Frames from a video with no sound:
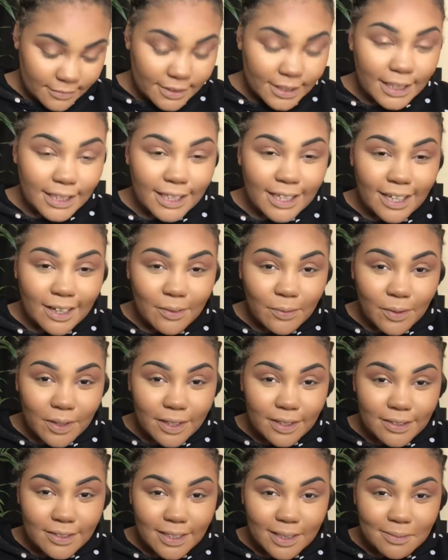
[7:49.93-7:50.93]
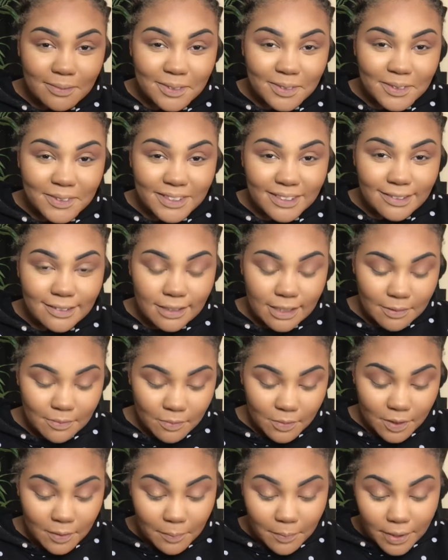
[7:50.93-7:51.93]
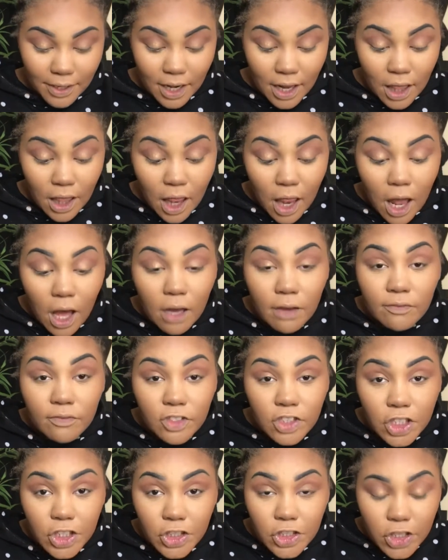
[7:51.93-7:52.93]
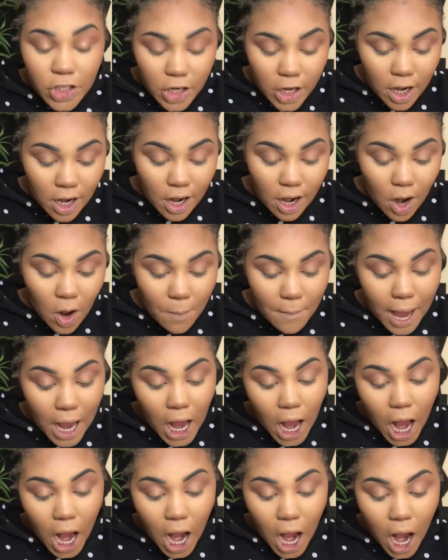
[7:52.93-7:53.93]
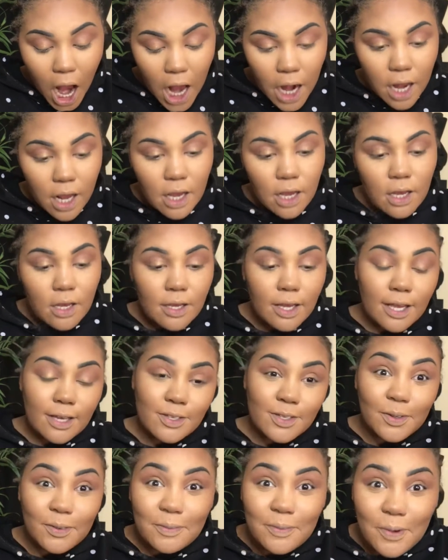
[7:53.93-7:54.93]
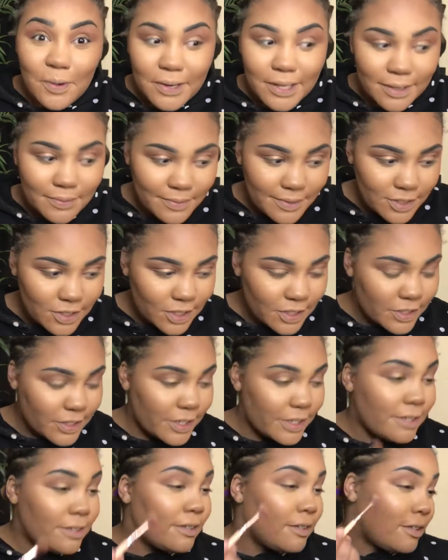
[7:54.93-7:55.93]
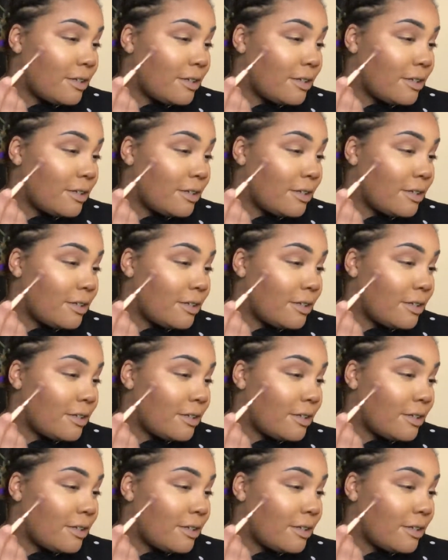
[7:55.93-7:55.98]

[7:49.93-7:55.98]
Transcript: Like I want to stop doing the same one, but I love ginger. Oh my god. Okay, so I'm going in with ginger.